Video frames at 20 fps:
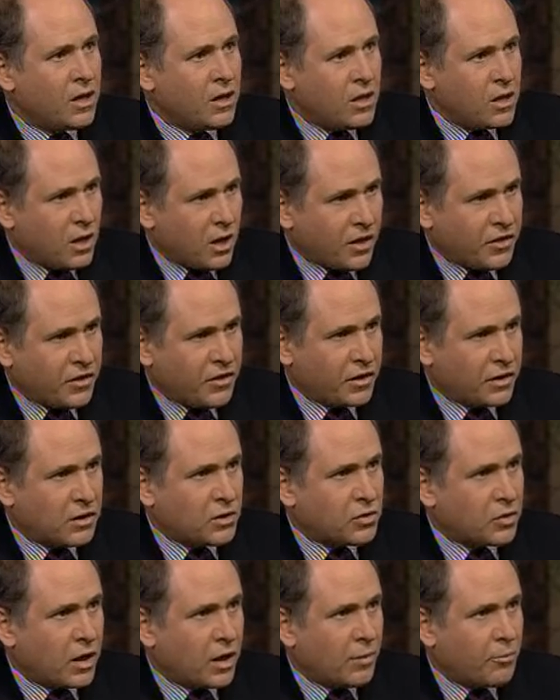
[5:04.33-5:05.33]
nothing
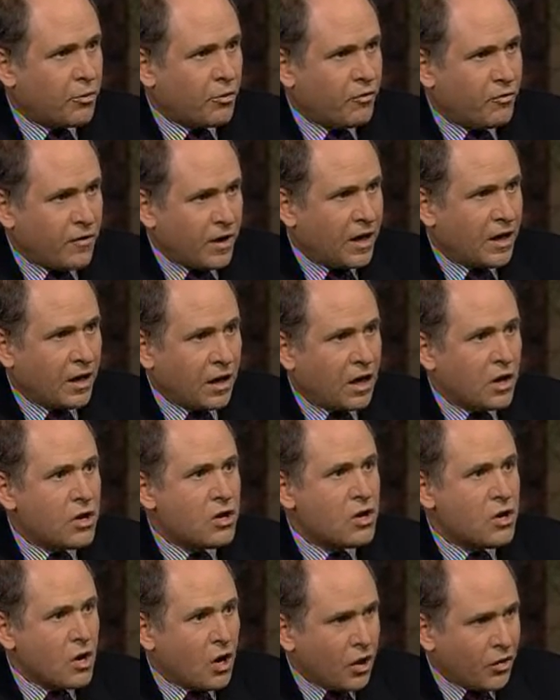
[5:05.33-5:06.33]
to try to prevent
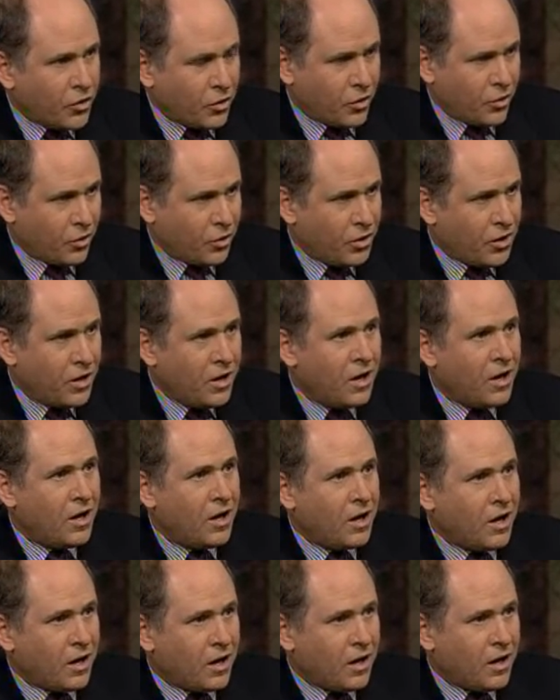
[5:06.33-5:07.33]
another
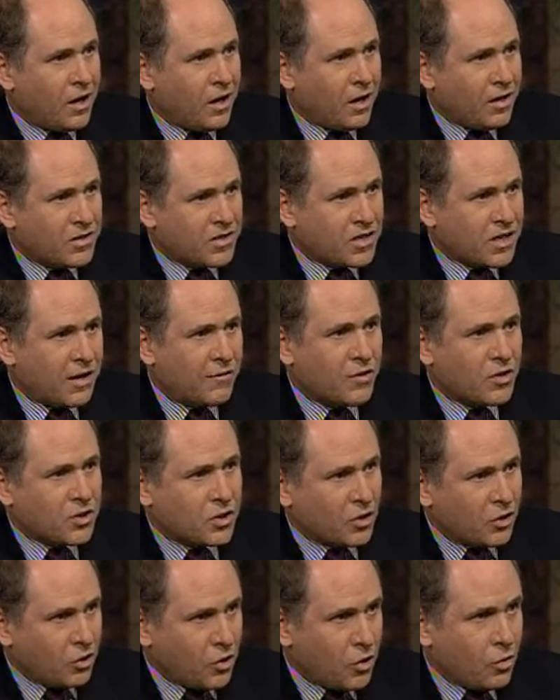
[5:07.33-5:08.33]
uh,
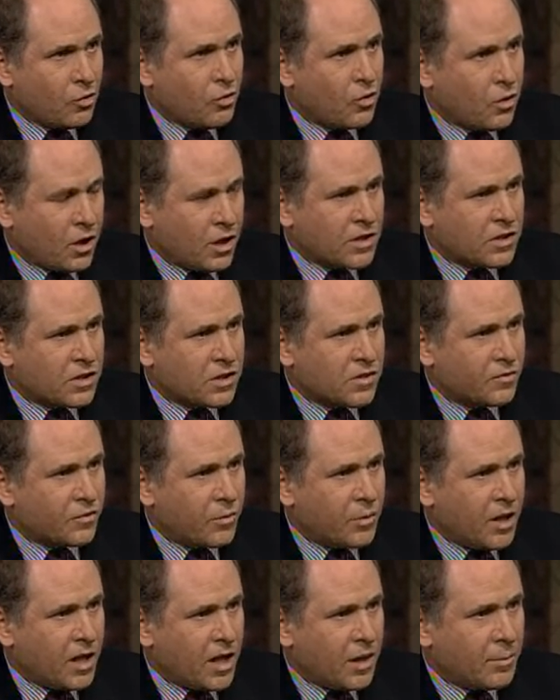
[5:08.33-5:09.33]
savings and loan crisis
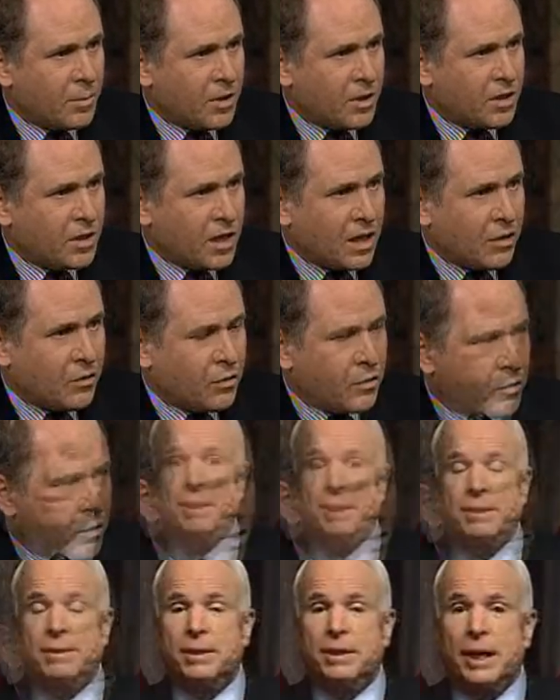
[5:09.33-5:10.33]
from happening down the road.